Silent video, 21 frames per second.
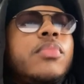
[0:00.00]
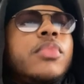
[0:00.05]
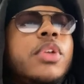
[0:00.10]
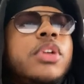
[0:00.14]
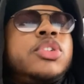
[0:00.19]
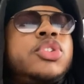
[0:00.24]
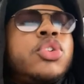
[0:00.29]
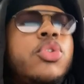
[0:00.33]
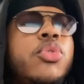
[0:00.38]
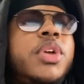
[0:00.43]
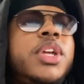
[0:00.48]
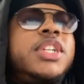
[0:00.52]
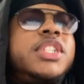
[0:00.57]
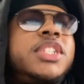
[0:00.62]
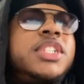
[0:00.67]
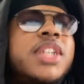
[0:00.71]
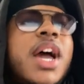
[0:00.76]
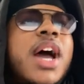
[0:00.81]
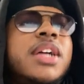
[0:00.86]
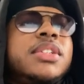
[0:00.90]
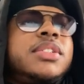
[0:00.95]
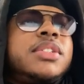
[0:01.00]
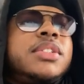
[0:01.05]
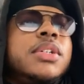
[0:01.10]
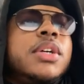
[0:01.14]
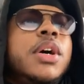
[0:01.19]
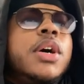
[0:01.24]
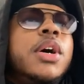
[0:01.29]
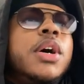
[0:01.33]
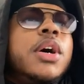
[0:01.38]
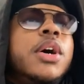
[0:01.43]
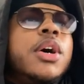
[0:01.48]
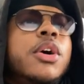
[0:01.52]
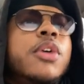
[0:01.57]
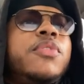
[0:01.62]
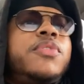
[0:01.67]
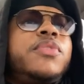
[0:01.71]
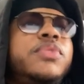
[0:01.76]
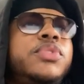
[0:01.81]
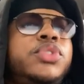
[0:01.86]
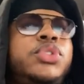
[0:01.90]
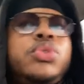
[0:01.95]
screenshots of
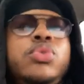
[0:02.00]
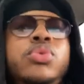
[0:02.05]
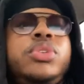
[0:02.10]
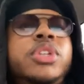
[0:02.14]
two